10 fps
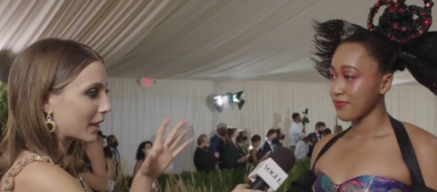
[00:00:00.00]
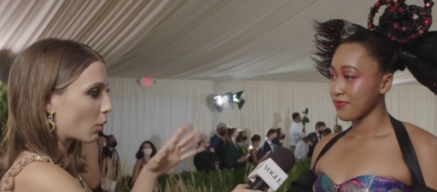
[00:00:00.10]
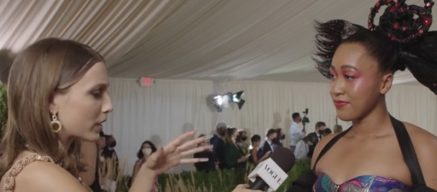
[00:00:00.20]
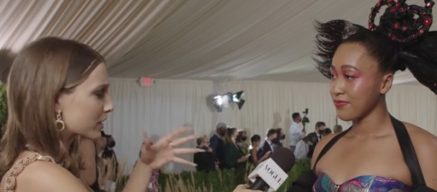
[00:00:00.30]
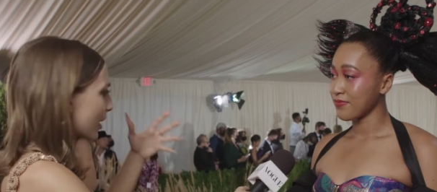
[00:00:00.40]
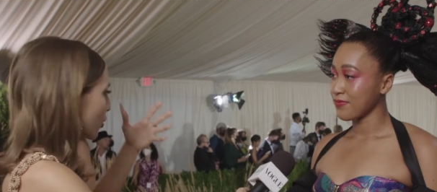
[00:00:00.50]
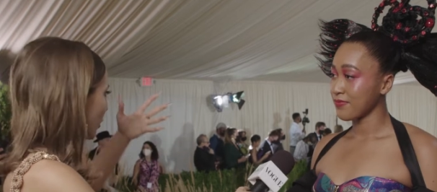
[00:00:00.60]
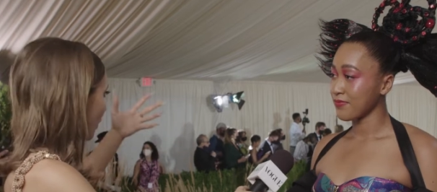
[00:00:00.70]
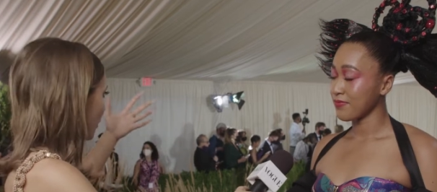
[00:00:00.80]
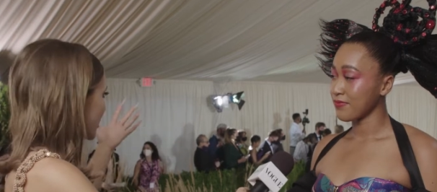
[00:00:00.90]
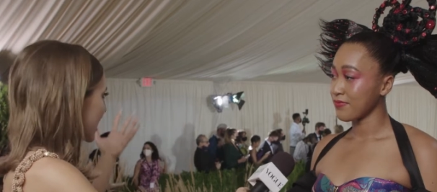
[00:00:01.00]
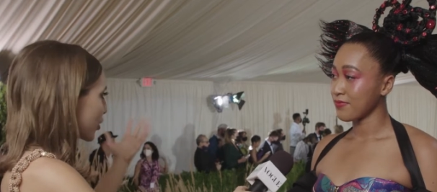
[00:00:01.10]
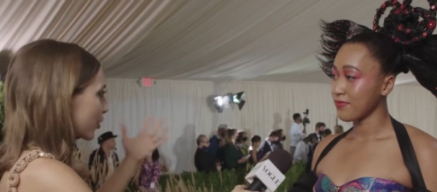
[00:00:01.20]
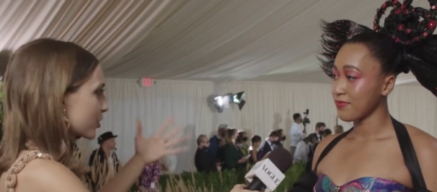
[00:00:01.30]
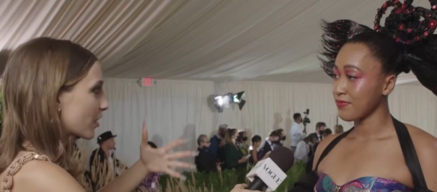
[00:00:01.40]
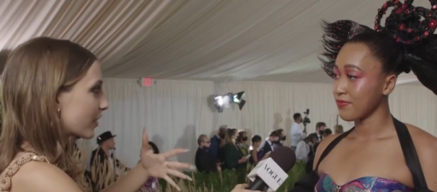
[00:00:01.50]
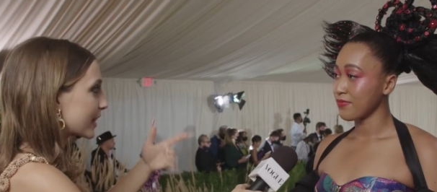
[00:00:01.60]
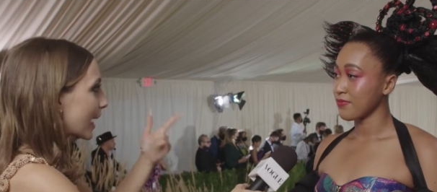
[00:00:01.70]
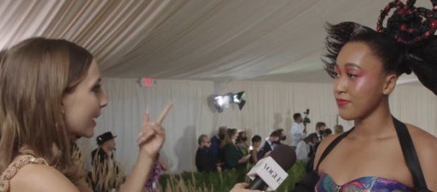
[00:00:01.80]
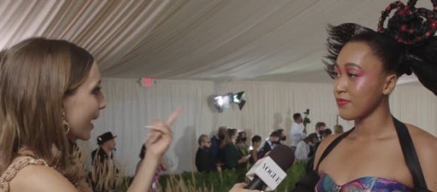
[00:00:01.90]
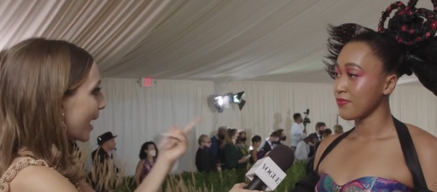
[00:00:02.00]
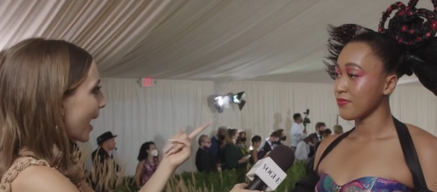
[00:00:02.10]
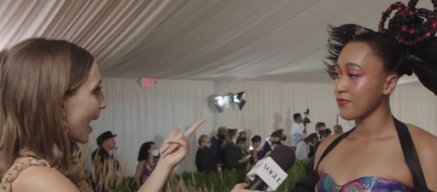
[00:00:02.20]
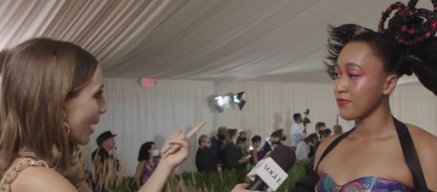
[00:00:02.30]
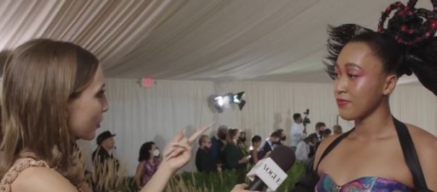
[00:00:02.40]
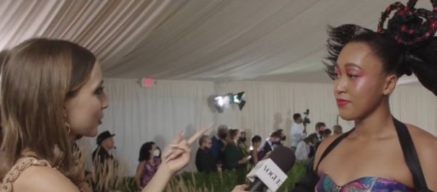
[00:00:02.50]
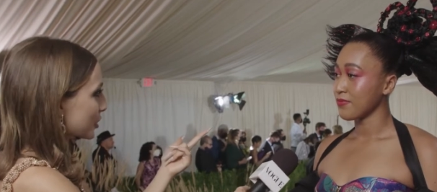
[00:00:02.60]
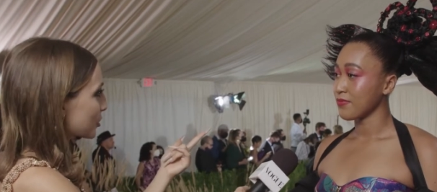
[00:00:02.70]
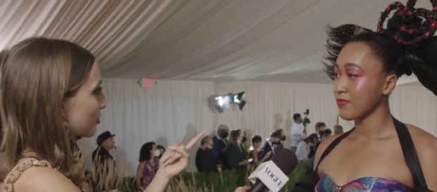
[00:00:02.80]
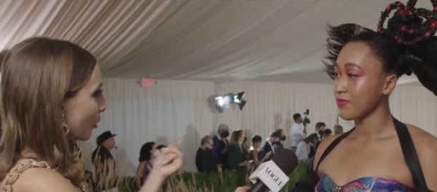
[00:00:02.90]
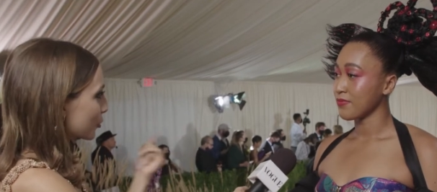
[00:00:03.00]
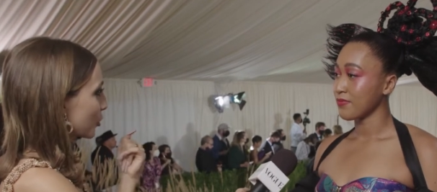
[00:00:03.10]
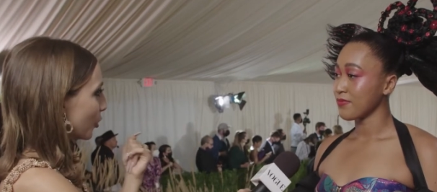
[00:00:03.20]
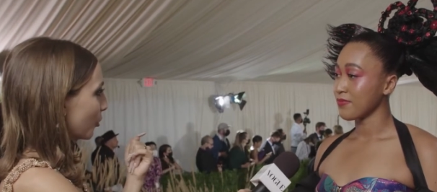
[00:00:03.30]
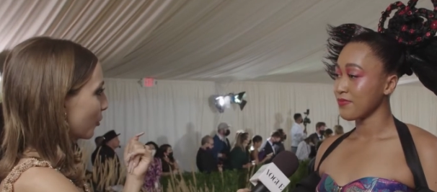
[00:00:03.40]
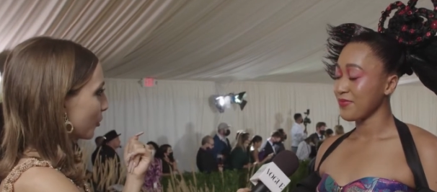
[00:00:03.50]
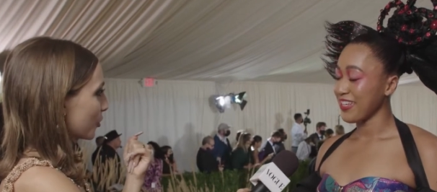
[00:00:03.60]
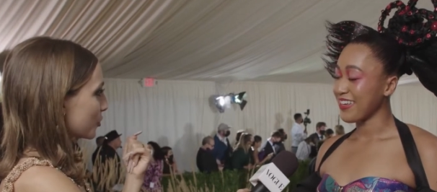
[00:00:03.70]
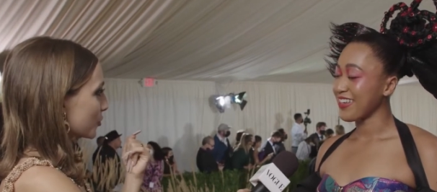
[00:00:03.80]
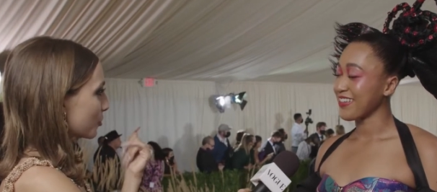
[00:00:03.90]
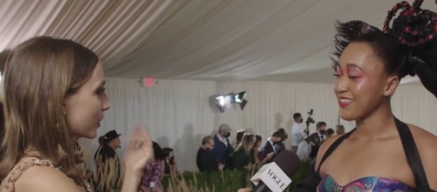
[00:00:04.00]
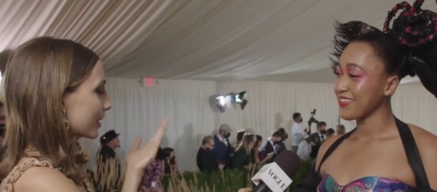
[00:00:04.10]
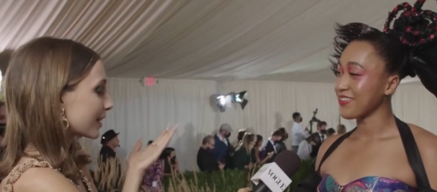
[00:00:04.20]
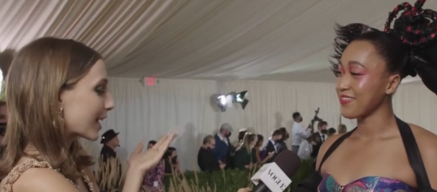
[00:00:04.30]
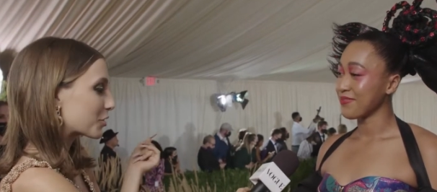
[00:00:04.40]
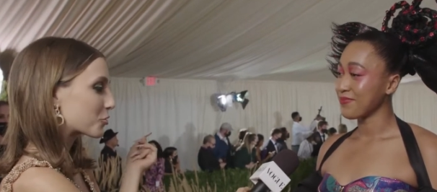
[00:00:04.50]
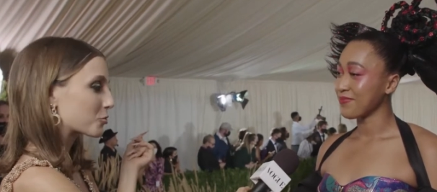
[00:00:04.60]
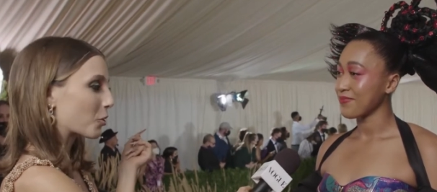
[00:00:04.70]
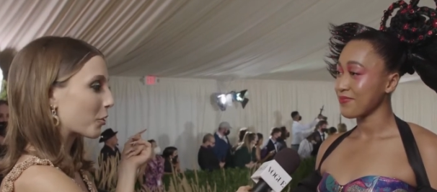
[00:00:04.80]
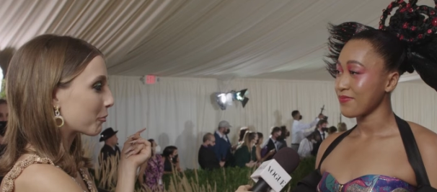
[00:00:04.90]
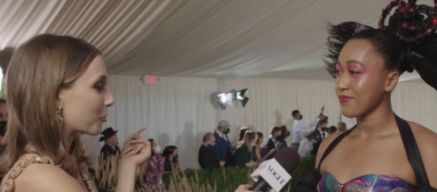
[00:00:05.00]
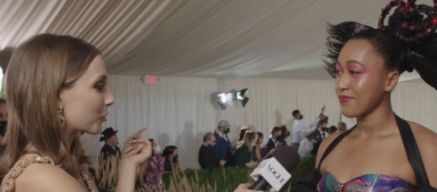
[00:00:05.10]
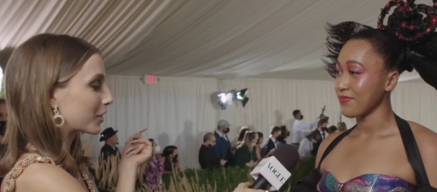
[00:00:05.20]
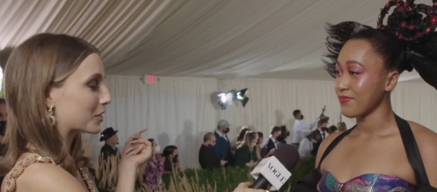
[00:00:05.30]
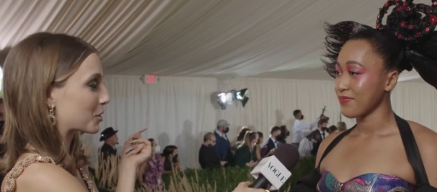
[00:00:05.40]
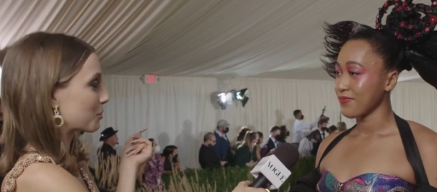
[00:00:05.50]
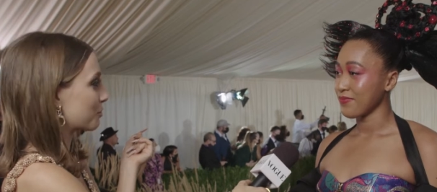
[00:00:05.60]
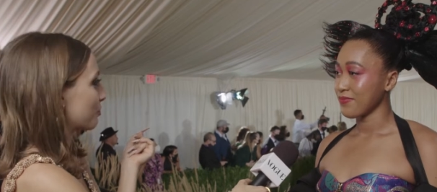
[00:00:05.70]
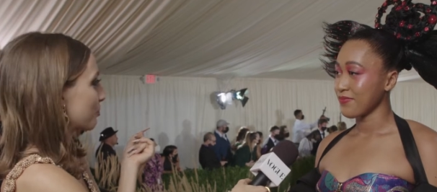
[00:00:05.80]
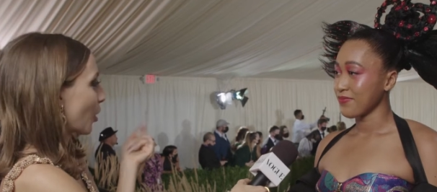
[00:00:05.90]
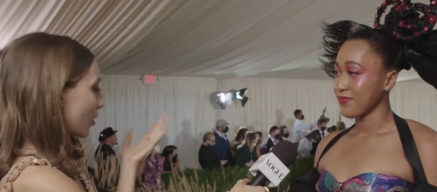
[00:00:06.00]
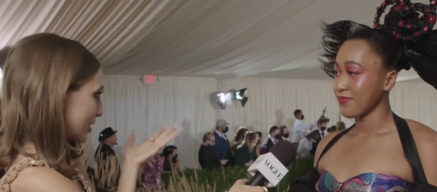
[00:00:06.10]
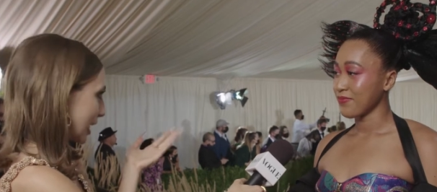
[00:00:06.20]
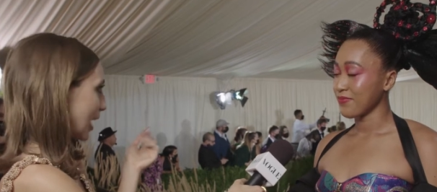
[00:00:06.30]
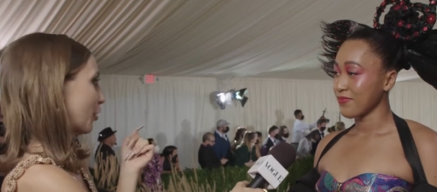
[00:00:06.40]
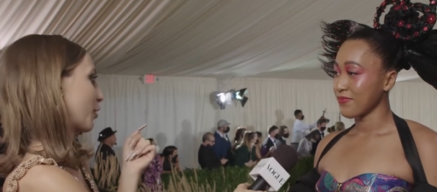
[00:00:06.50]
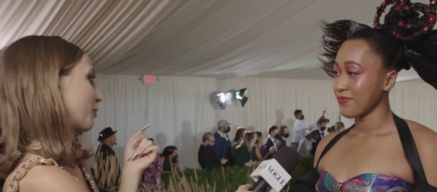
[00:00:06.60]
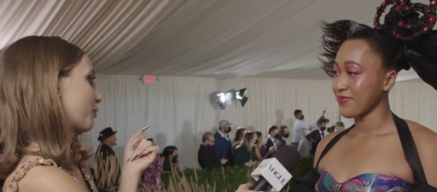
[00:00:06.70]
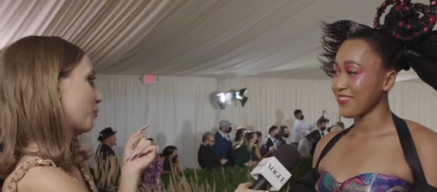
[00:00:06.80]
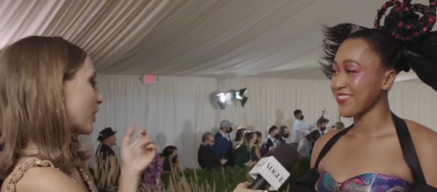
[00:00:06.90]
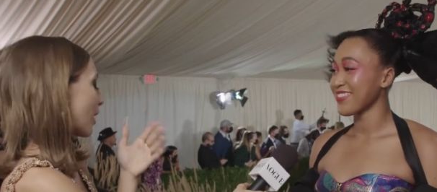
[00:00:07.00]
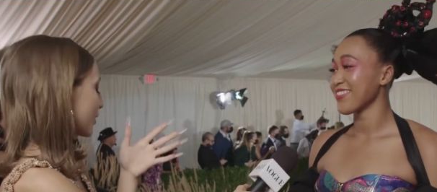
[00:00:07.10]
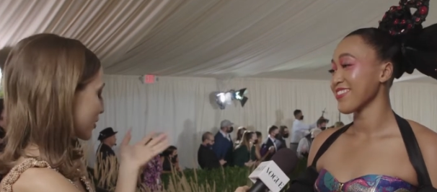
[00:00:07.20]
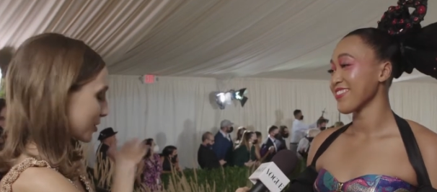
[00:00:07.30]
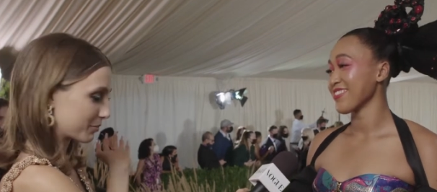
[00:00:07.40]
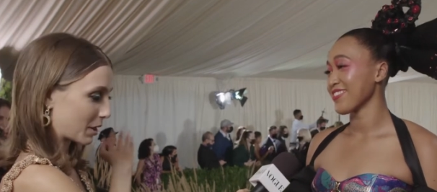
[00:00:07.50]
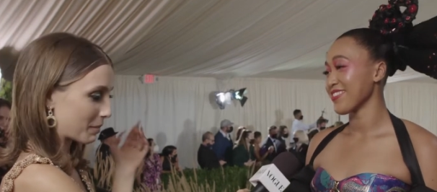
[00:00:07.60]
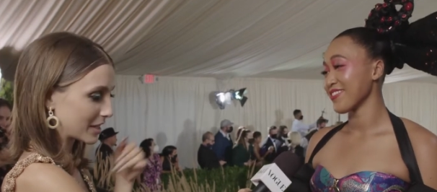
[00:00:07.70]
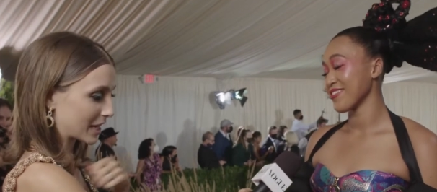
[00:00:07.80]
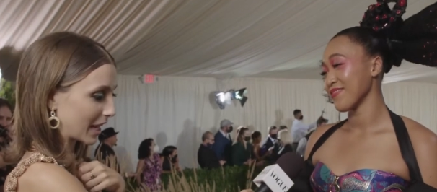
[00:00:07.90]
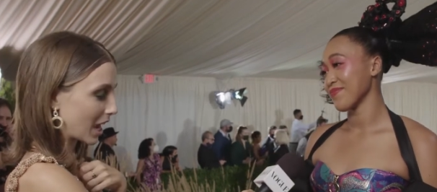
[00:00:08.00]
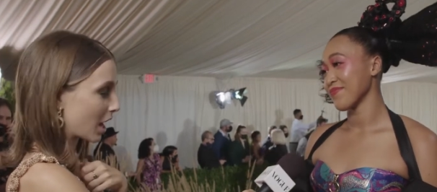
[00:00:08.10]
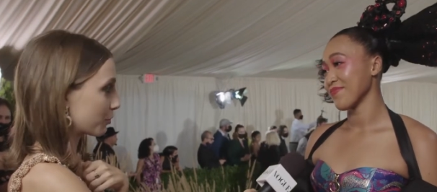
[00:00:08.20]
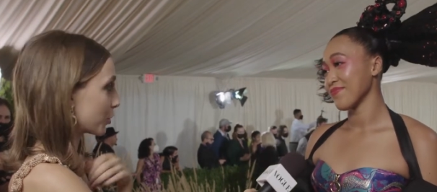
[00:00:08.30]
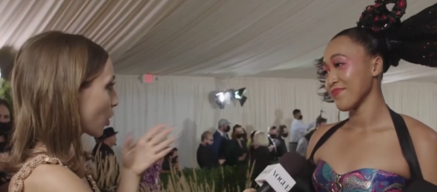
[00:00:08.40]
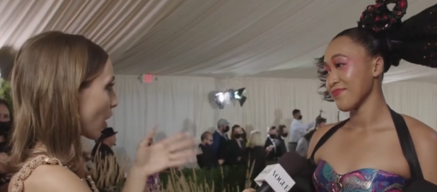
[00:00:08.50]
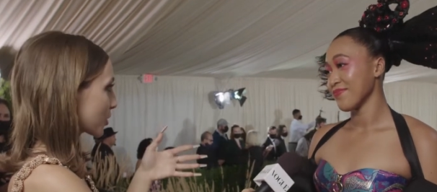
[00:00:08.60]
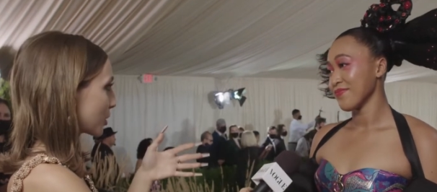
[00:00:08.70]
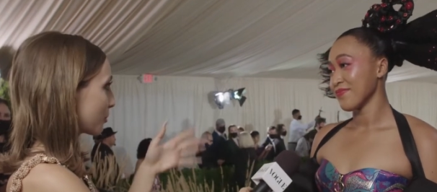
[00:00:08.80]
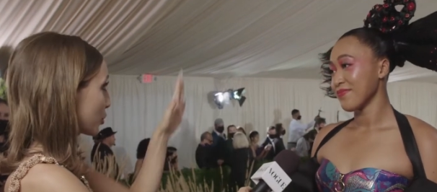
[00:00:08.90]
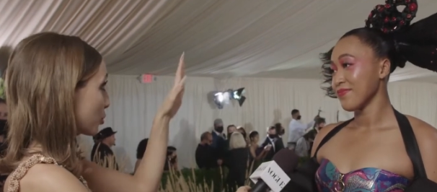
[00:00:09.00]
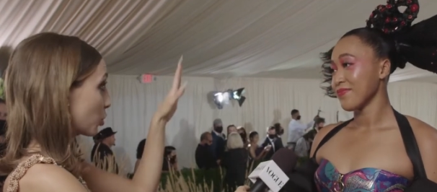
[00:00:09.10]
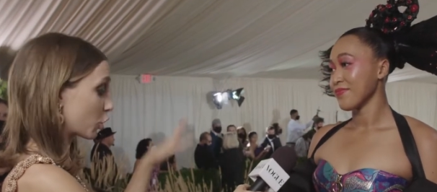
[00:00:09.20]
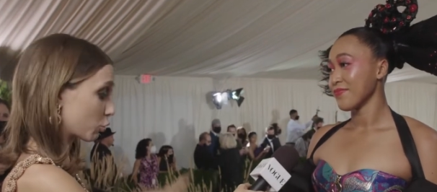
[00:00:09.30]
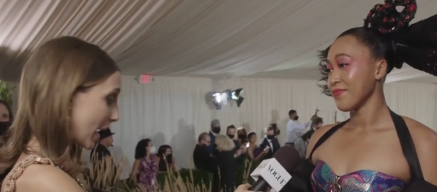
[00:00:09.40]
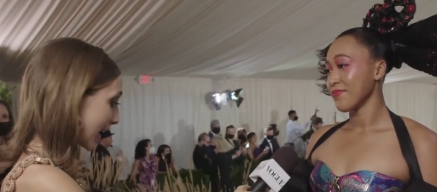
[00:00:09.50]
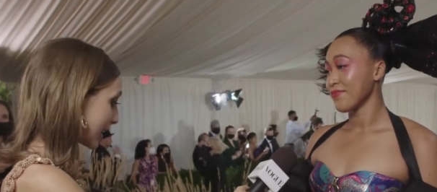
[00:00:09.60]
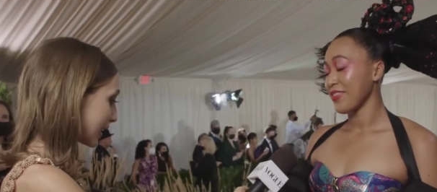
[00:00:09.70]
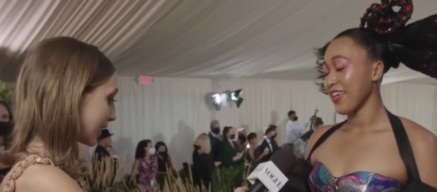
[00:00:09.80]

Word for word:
Speaker 1: like always had heard about the dinner and stuff like that. I want to see some art too. So we can like stroll through and look at some art together. Well, mm-hmm. that's amazing. Um, you're awesome. You look great.